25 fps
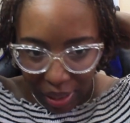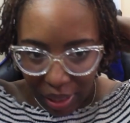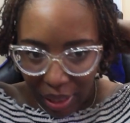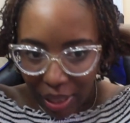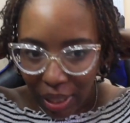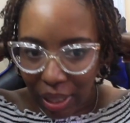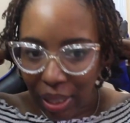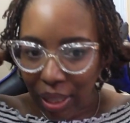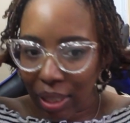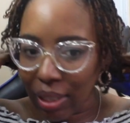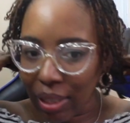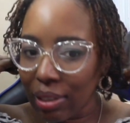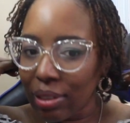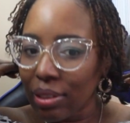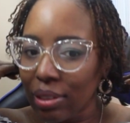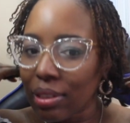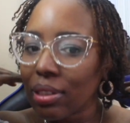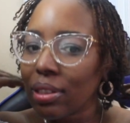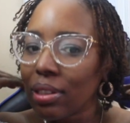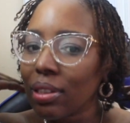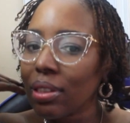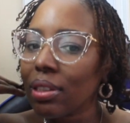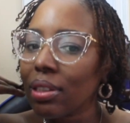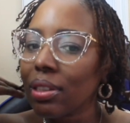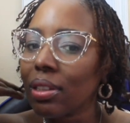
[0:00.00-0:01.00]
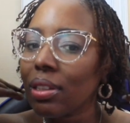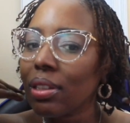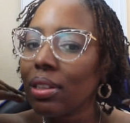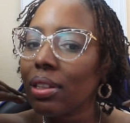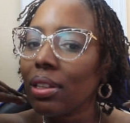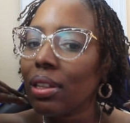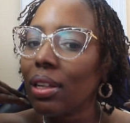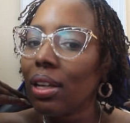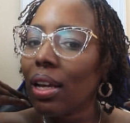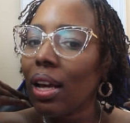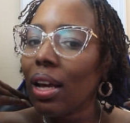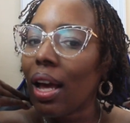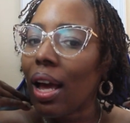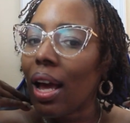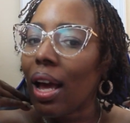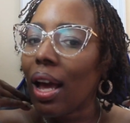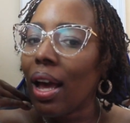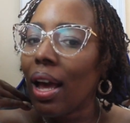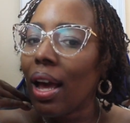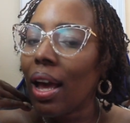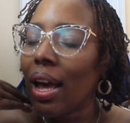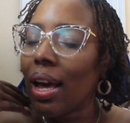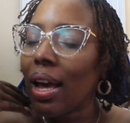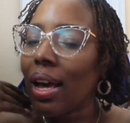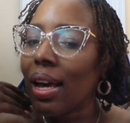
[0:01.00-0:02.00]
it,
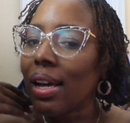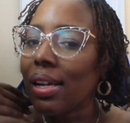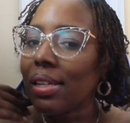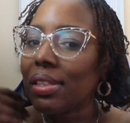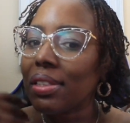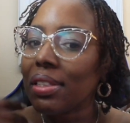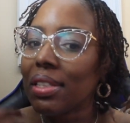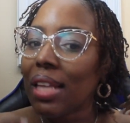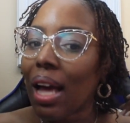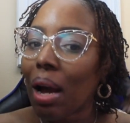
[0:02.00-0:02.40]
and